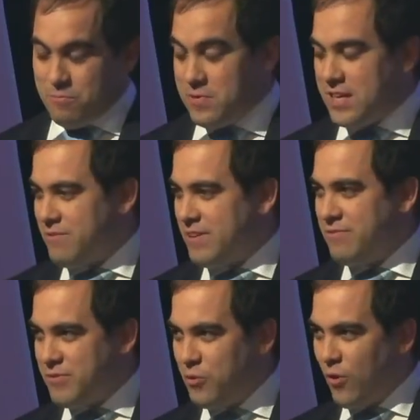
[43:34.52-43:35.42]
Even
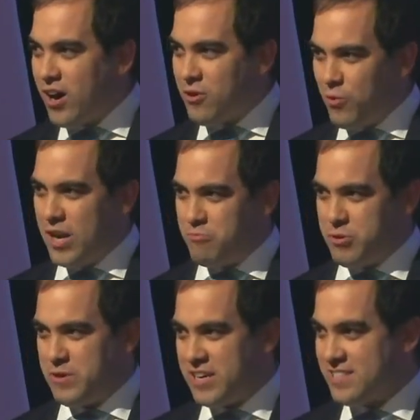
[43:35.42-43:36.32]
if you are well
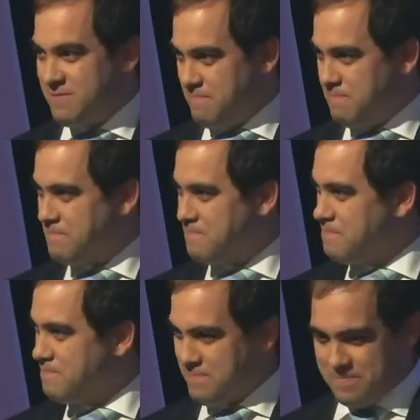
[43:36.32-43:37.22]
prepared,
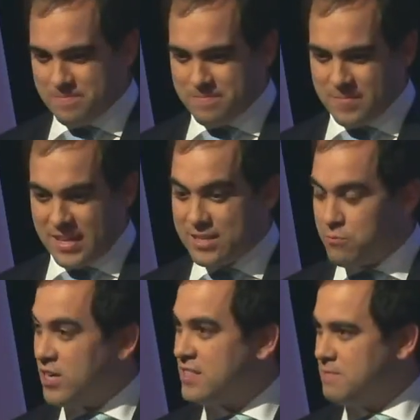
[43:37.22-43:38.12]
guess
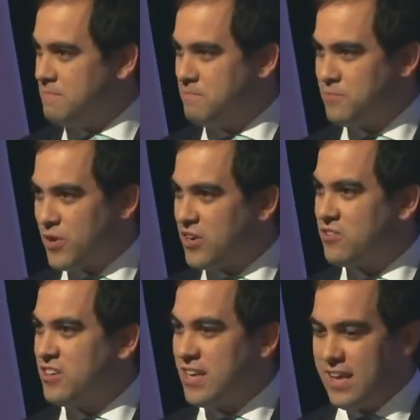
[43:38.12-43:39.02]
what? There
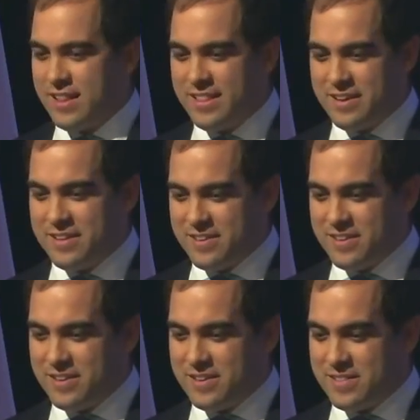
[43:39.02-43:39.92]

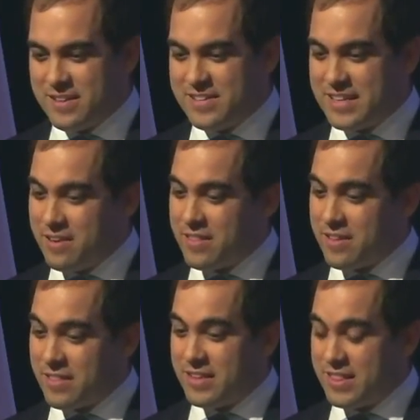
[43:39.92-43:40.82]
is another
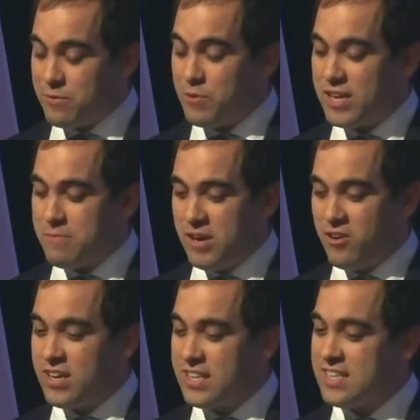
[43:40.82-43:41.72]
thing that will come
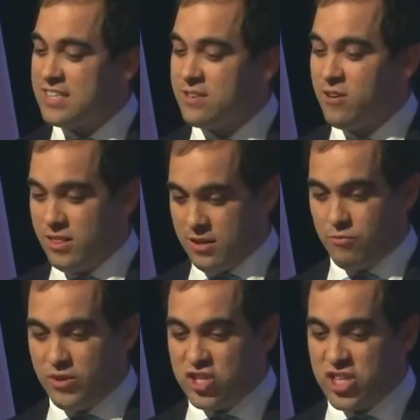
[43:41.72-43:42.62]
along, and this is
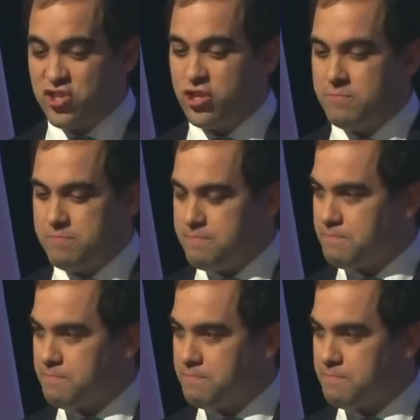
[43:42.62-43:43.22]
called rejection.